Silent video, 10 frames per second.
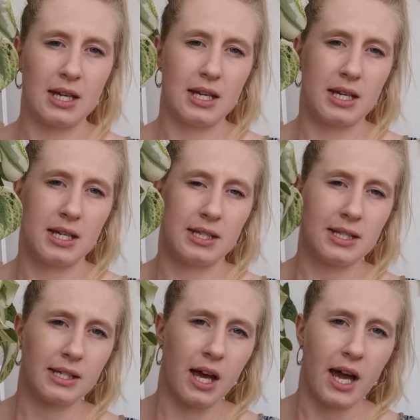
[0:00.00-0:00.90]
is
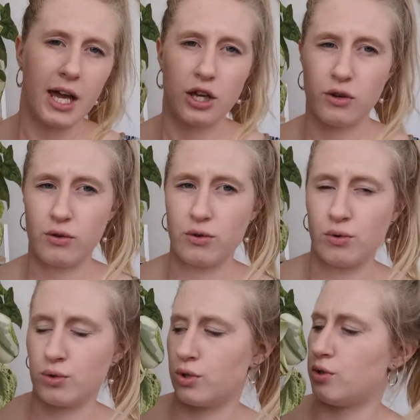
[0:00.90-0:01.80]
this guy. You
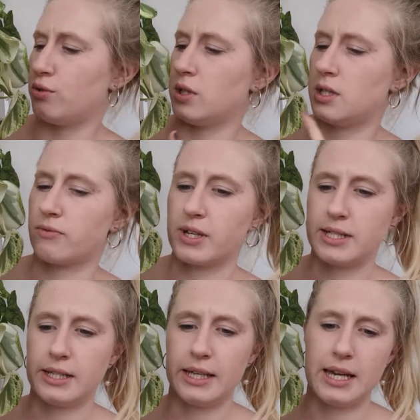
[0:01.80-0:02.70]
also saw this
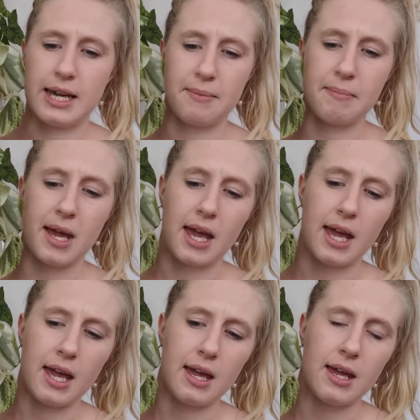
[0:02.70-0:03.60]
recently in
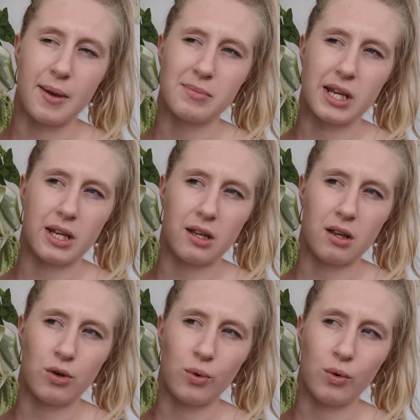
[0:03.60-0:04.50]
my
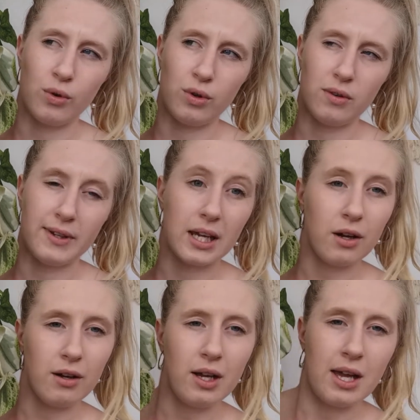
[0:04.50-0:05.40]
updated haul video.
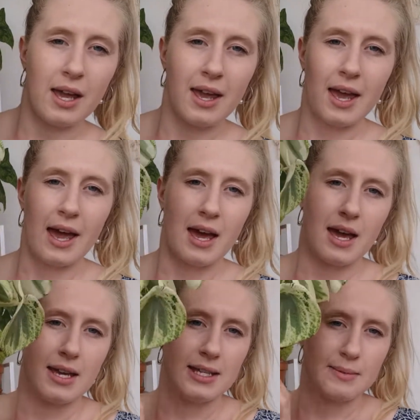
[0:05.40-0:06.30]

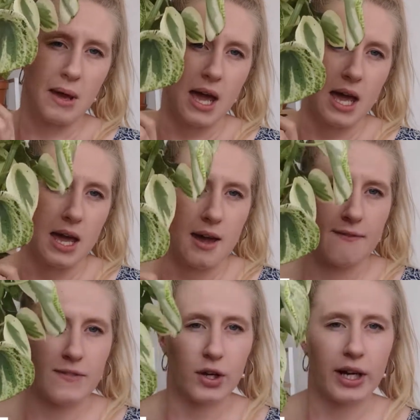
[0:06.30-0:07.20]
It is my
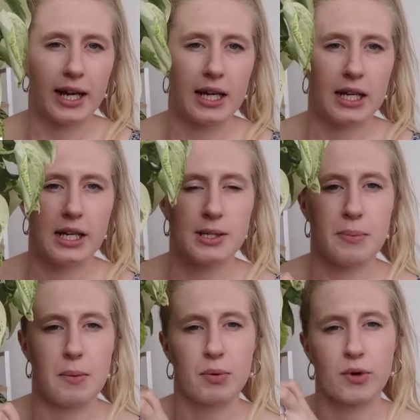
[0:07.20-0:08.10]
variegated
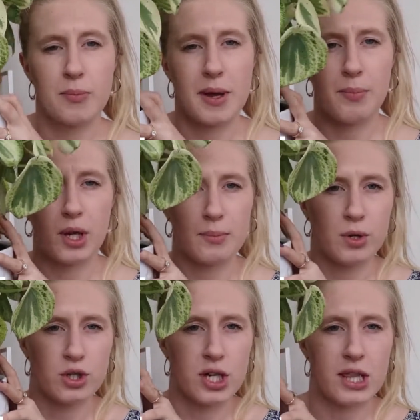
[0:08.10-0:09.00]
Peperomia
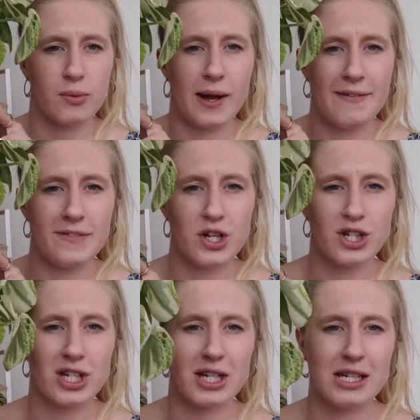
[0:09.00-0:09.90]
polybotra, the white
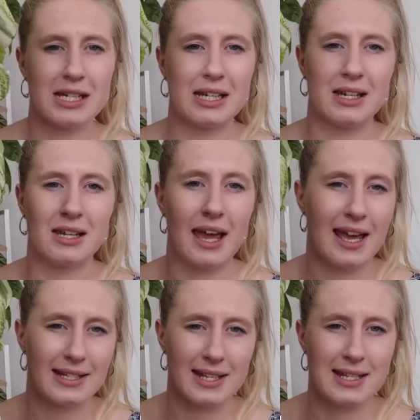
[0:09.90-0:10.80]
version.
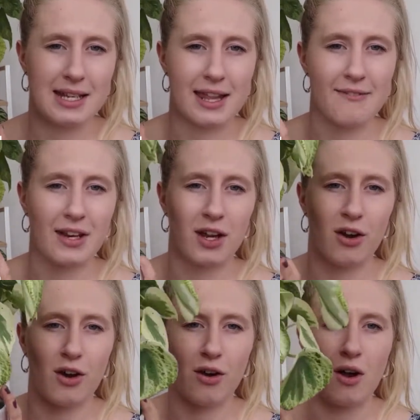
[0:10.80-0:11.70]
As I said in that
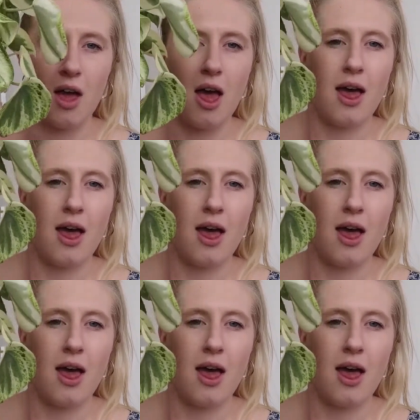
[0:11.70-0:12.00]
video,